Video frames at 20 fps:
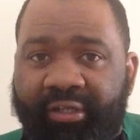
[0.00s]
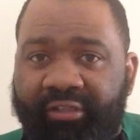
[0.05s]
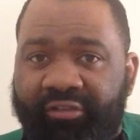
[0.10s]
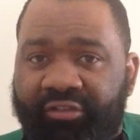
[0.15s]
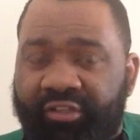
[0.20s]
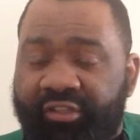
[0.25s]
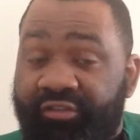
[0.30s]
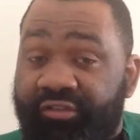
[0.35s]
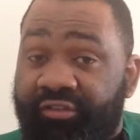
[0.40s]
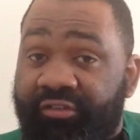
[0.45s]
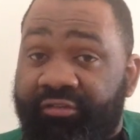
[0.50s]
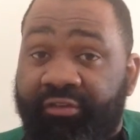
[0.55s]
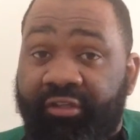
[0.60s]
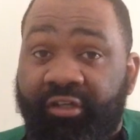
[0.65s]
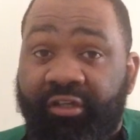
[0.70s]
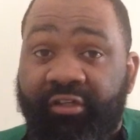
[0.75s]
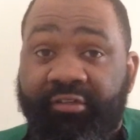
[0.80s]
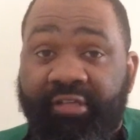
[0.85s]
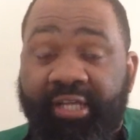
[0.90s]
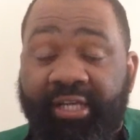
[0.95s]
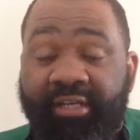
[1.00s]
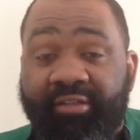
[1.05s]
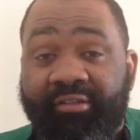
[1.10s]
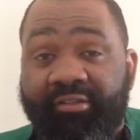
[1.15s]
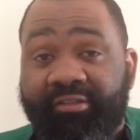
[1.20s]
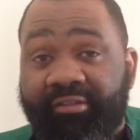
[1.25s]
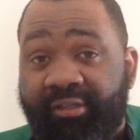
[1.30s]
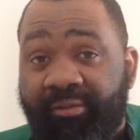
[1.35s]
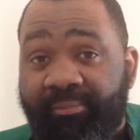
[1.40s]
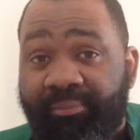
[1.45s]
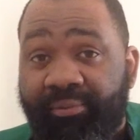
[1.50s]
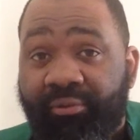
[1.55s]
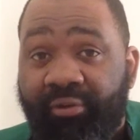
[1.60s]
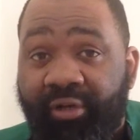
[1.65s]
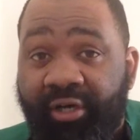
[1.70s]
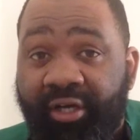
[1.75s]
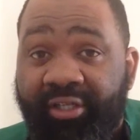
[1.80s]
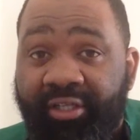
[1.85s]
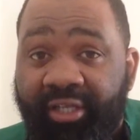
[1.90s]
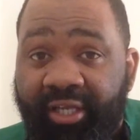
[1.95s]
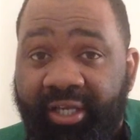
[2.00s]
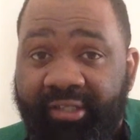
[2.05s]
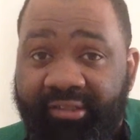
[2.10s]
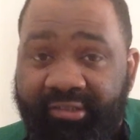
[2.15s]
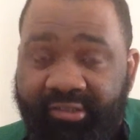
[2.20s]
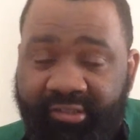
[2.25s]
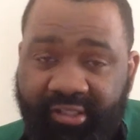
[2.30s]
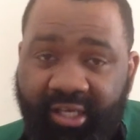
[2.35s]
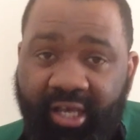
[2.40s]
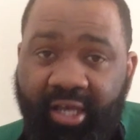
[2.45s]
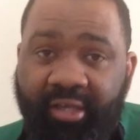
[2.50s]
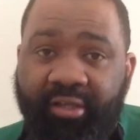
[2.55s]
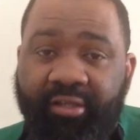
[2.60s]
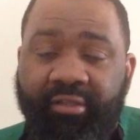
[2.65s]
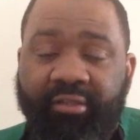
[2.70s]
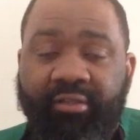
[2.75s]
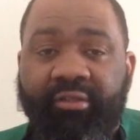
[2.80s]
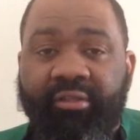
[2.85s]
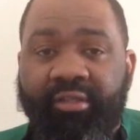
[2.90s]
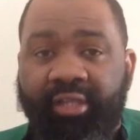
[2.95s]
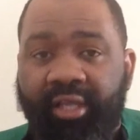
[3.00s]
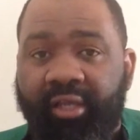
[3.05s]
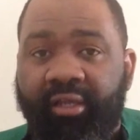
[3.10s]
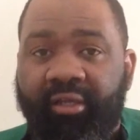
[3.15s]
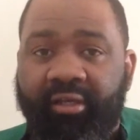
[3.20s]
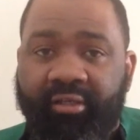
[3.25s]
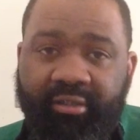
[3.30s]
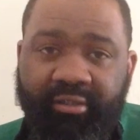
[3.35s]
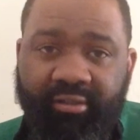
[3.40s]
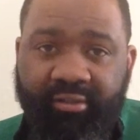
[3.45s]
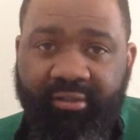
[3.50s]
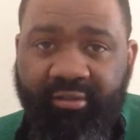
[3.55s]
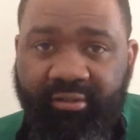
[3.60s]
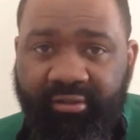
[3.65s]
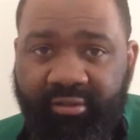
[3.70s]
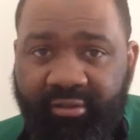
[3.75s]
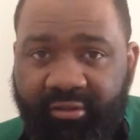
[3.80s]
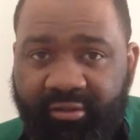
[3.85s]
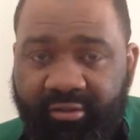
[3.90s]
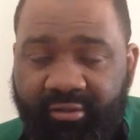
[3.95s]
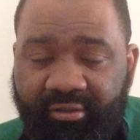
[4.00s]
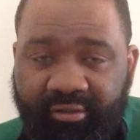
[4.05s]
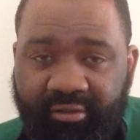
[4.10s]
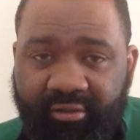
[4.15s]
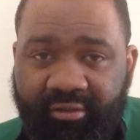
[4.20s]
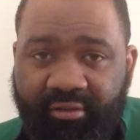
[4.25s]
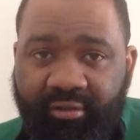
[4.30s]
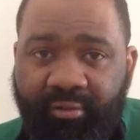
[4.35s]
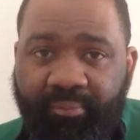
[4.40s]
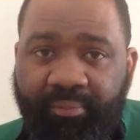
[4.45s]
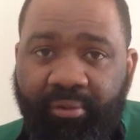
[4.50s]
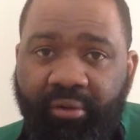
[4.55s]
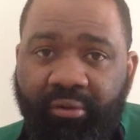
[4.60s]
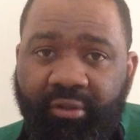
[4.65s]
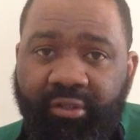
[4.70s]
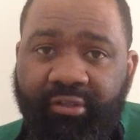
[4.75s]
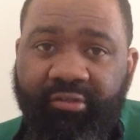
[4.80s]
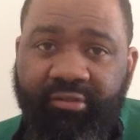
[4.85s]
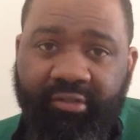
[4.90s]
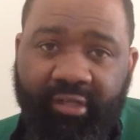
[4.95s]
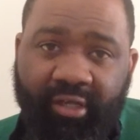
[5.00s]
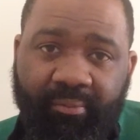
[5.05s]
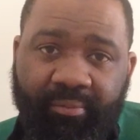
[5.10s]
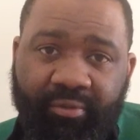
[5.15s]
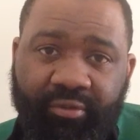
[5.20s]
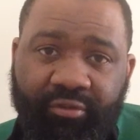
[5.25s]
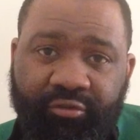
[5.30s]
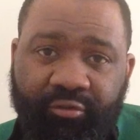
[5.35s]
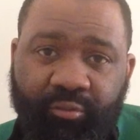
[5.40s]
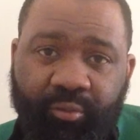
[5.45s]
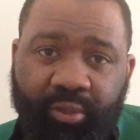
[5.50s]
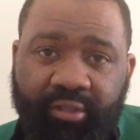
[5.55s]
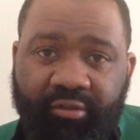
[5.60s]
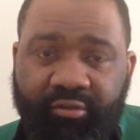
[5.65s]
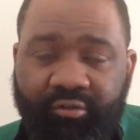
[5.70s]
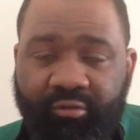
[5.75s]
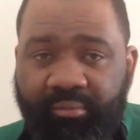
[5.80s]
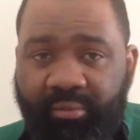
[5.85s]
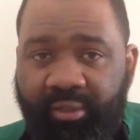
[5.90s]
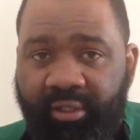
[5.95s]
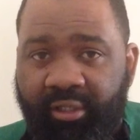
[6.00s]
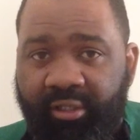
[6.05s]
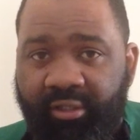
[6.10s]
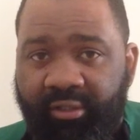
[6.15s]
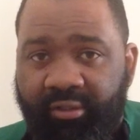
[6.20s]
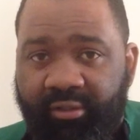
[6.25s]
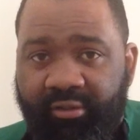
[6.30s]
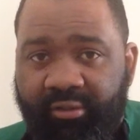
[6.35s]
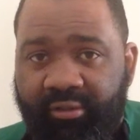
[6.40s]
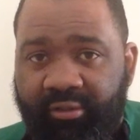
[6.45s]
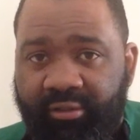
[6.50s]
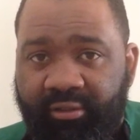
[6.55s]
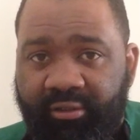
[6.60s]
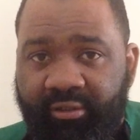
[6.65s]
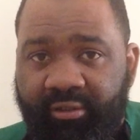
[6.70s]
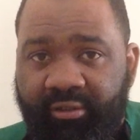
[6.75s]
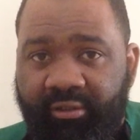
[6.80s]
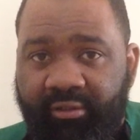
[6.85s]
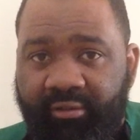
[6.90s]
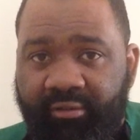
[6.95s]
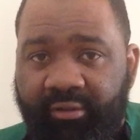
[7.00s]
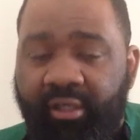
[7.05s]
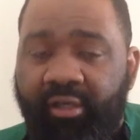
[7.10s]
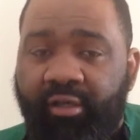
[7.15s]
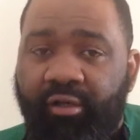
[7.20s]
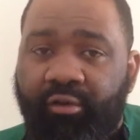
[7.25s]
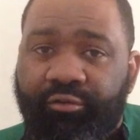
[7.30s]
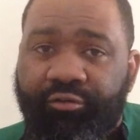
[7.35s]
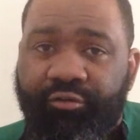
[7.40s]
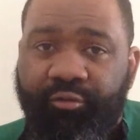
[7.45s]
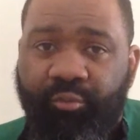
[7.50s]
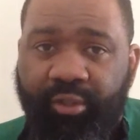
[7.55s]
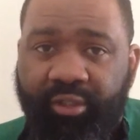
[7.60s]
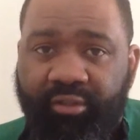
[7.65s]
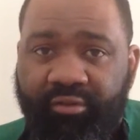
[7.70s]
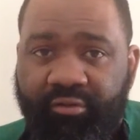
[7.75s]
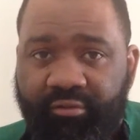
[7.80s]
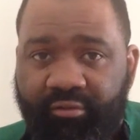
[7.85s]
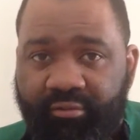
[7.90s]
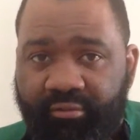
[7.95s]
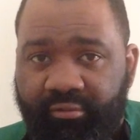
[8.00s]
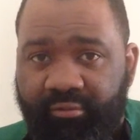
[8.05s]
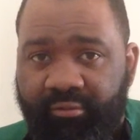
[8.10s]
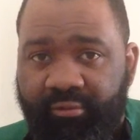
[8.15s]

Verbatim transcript: that just looks like a simple, uneducated nigga. The police coming to sweat you, man. They gonna sweat you.